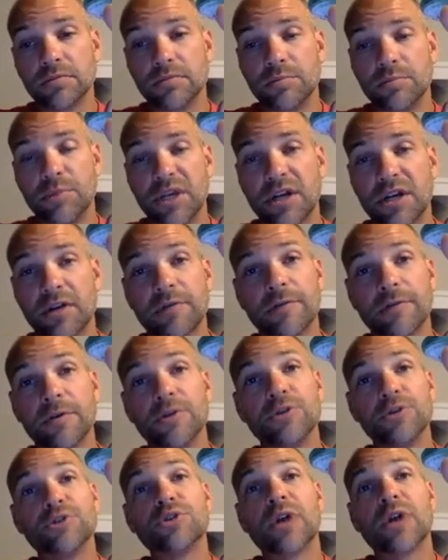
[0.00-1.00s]
big enough for
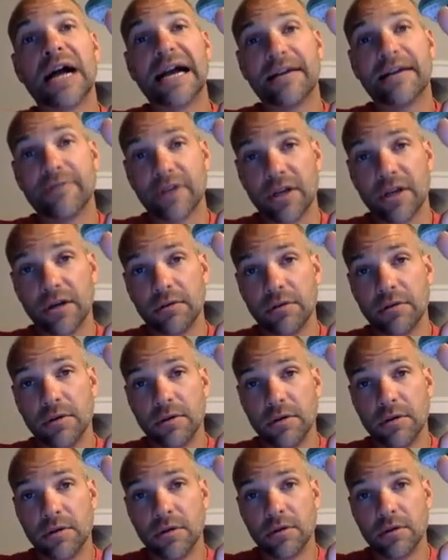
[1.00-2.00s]
you to drive in.
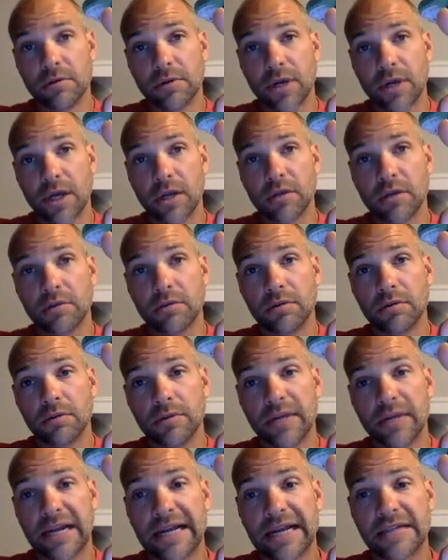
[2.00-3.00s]
Okay.
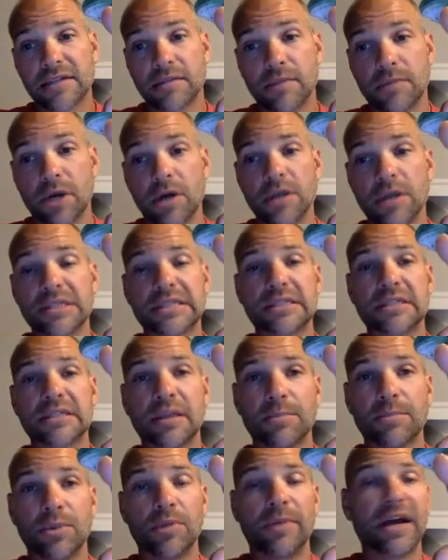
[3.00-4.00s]
That Aston Martin is
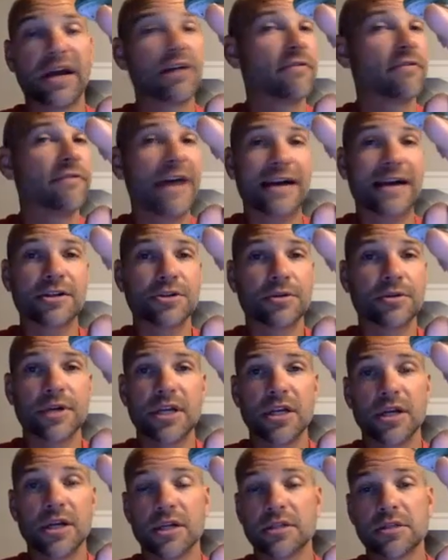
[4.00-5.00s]
assembled by a
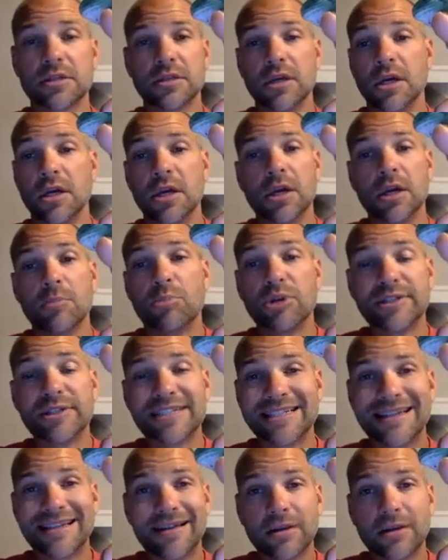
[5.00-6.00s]
factory and it's put
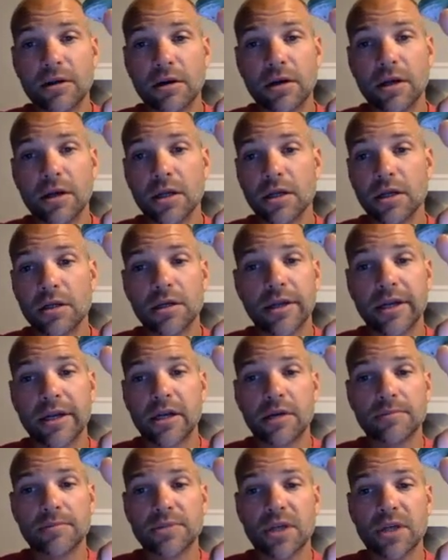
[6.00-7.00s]
together and it
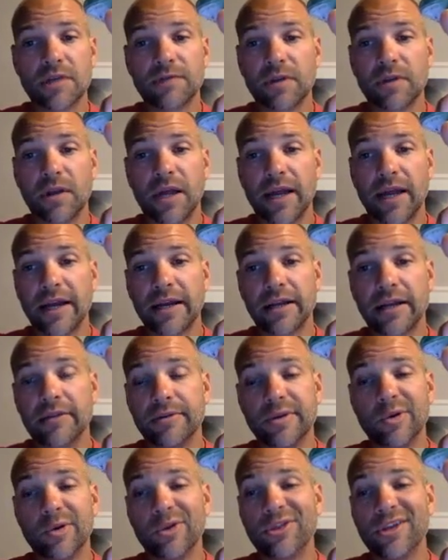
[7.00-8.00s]
comes off the line. And
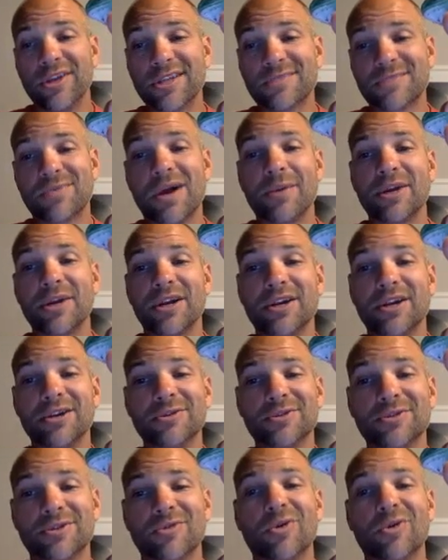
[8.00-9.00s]
the only thing it's probably going to
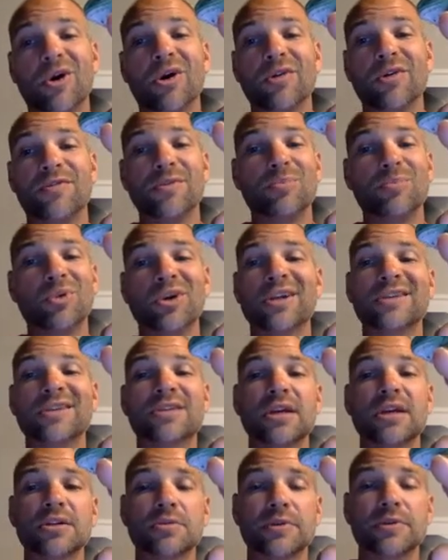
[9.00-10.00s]
do is grow if you put
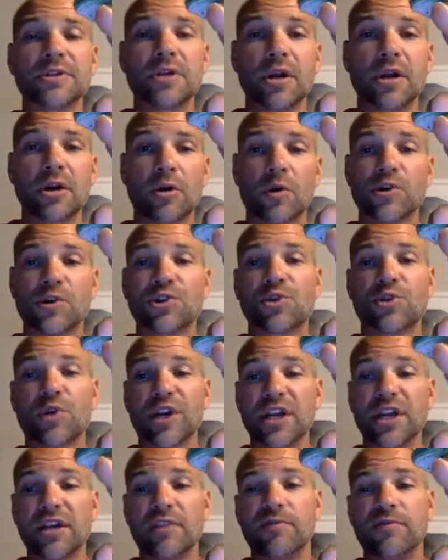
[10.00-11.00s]
accessories on it or
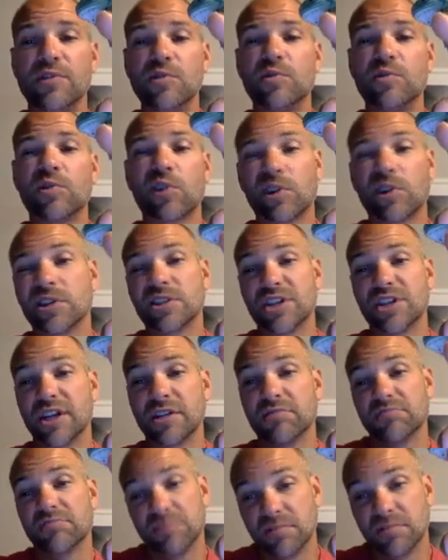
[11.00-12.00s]
shrink if you crunch it.
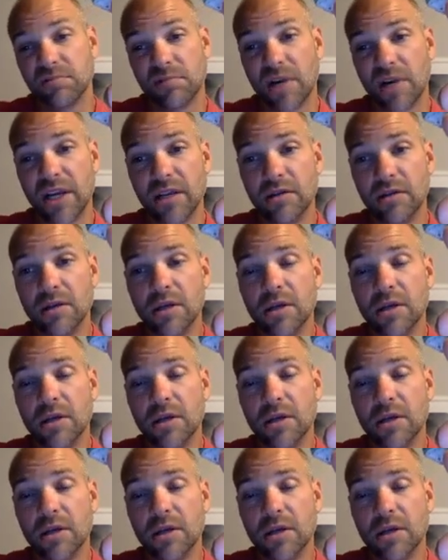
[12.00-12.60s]
Right.